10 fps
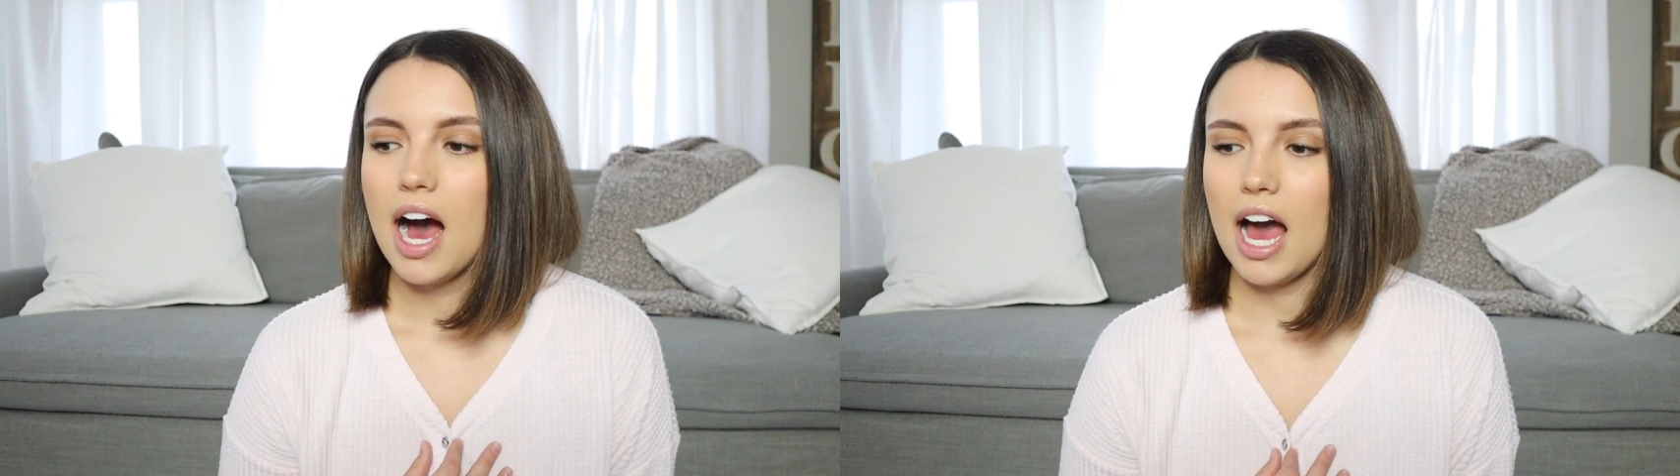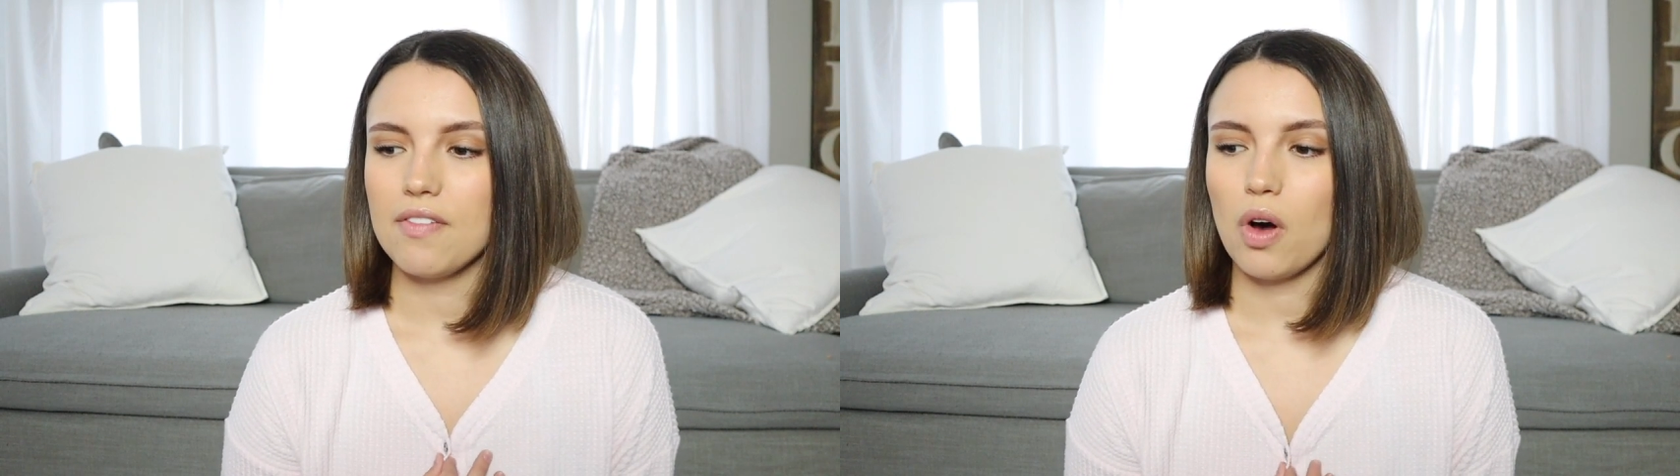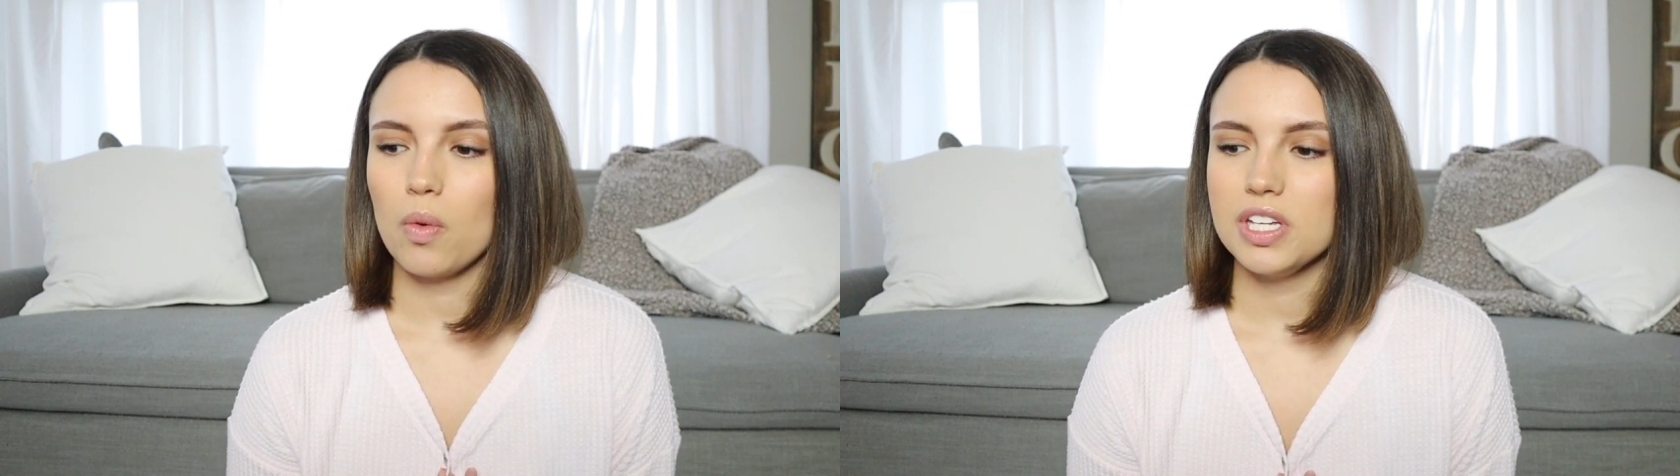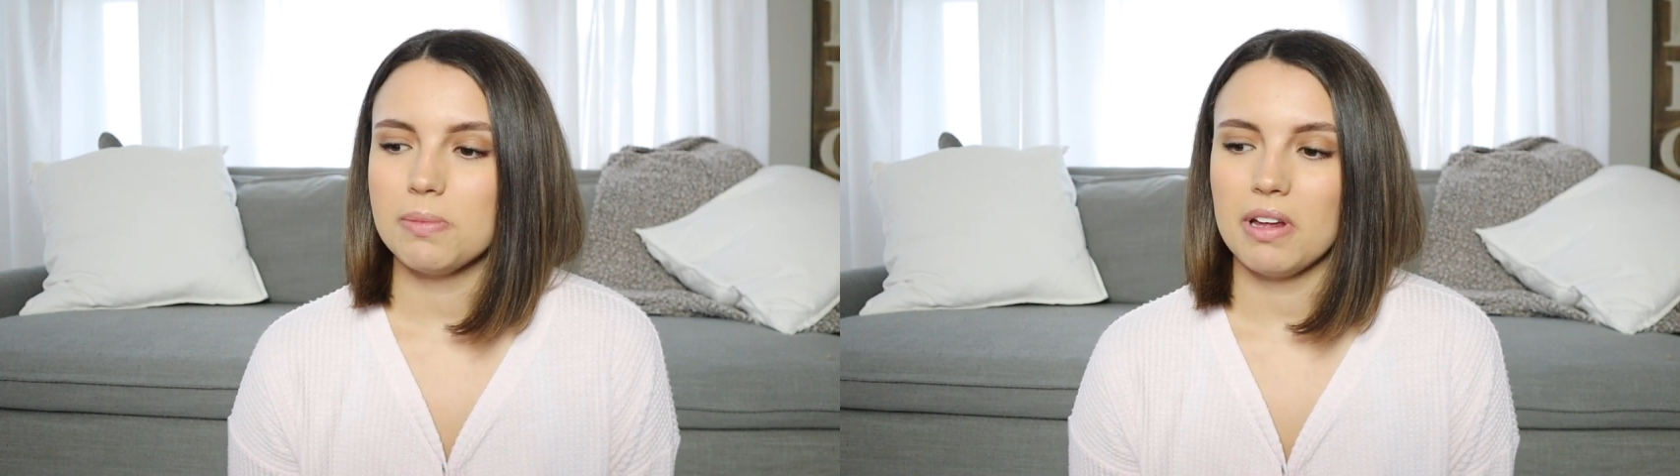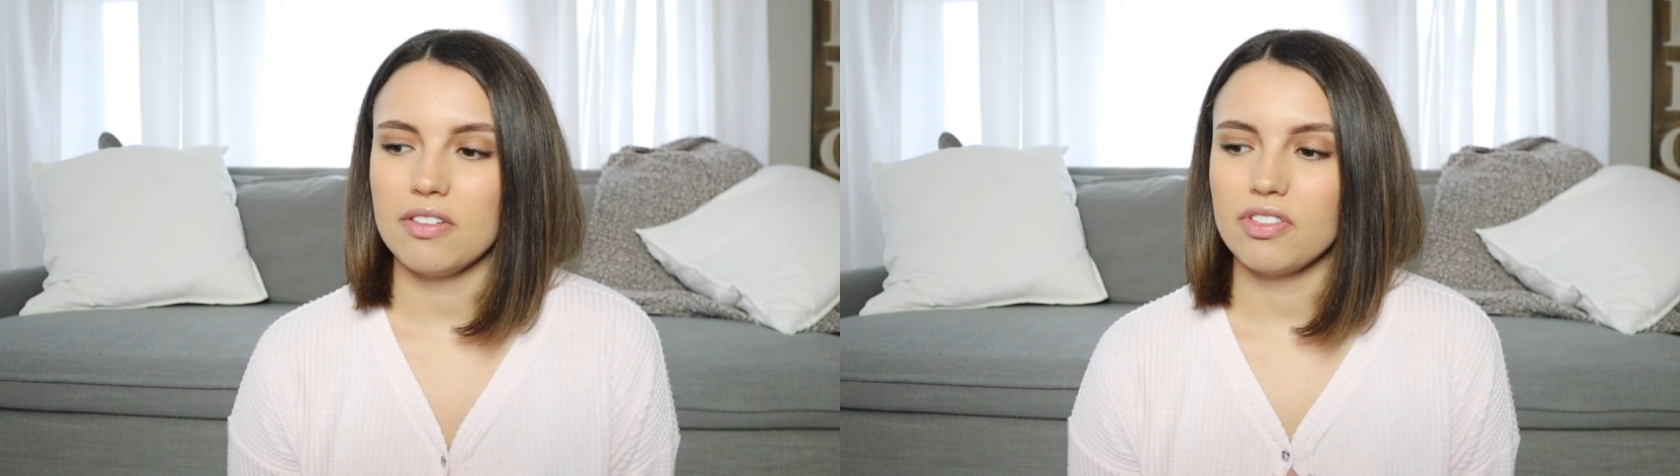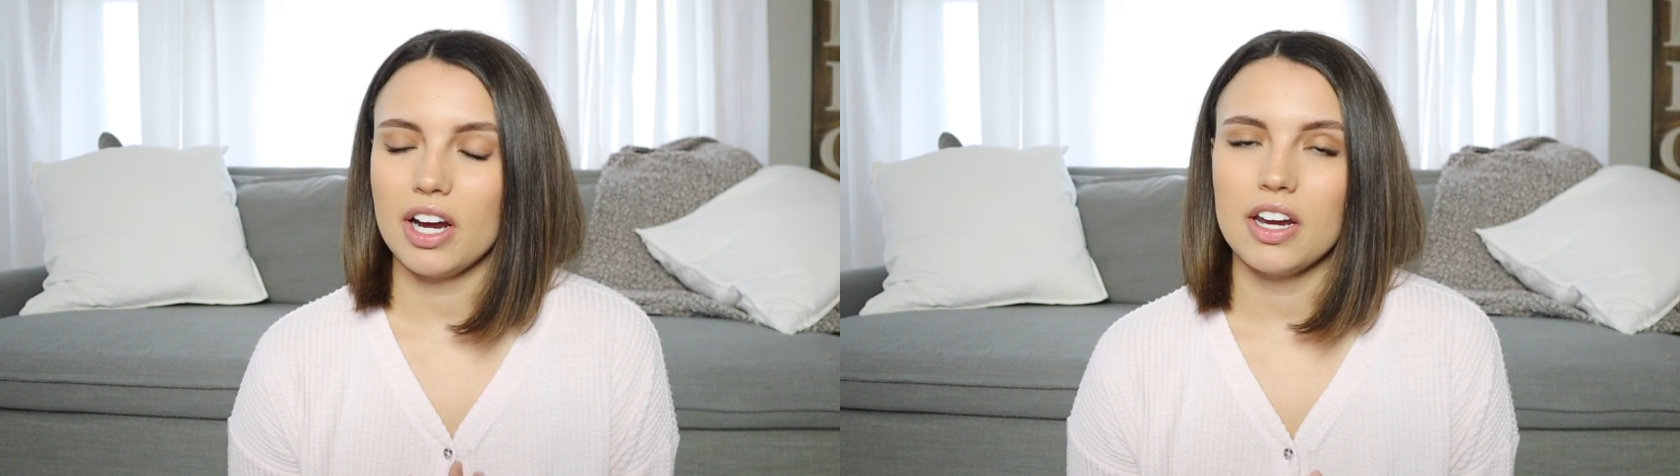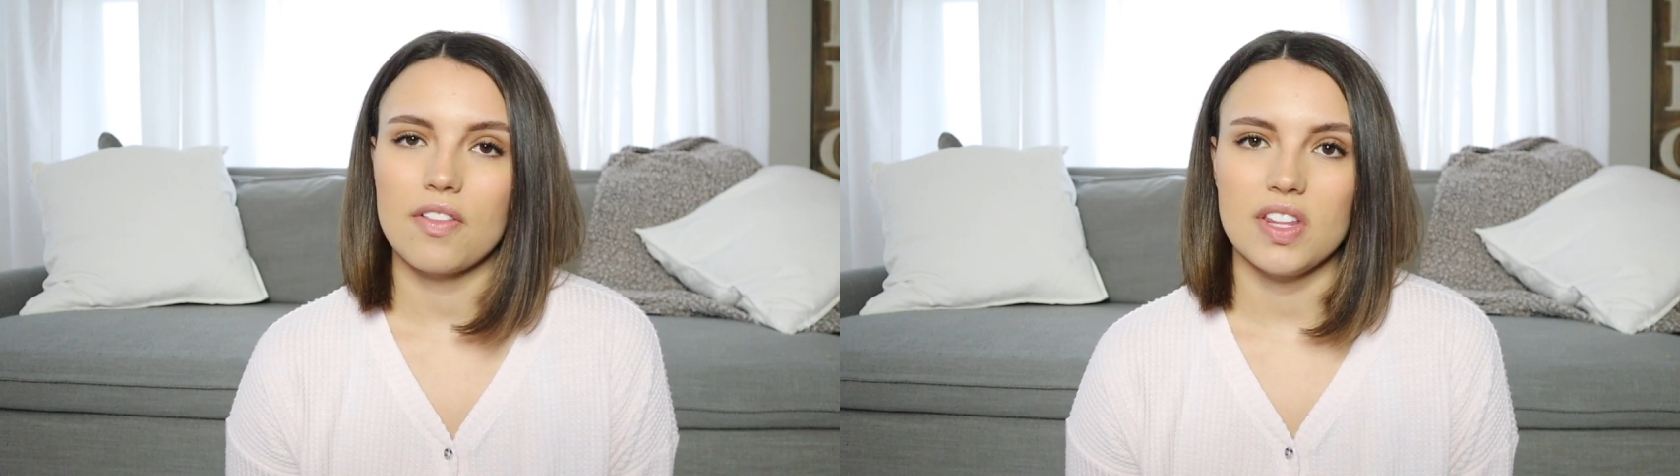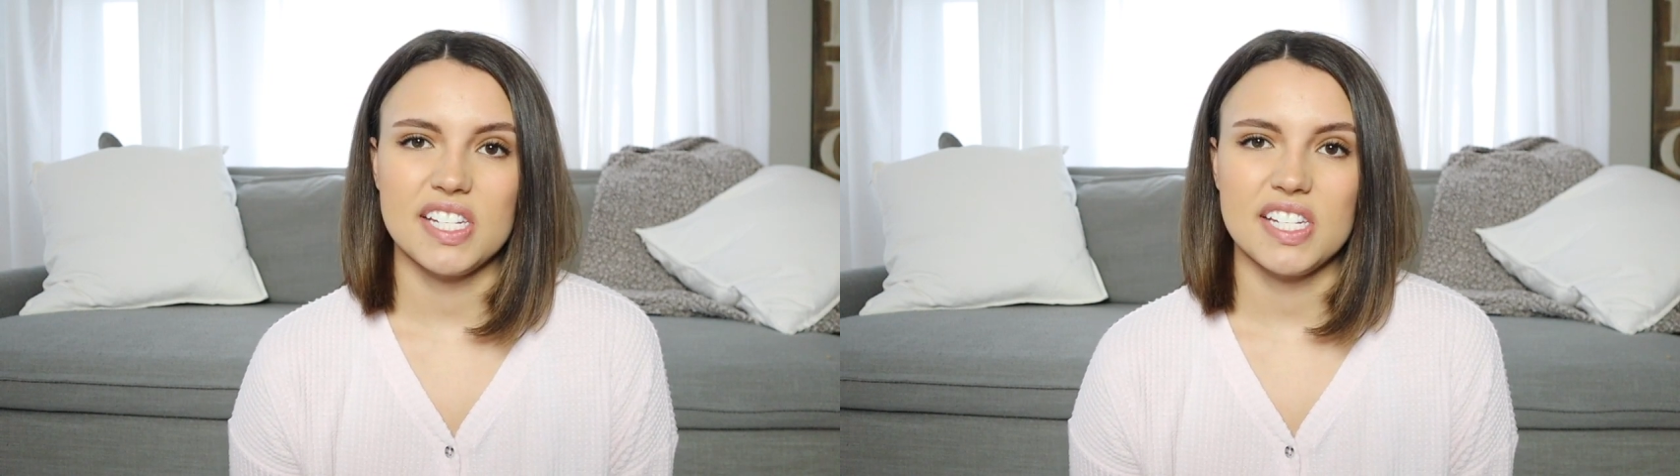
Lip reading: I've always been afraid of the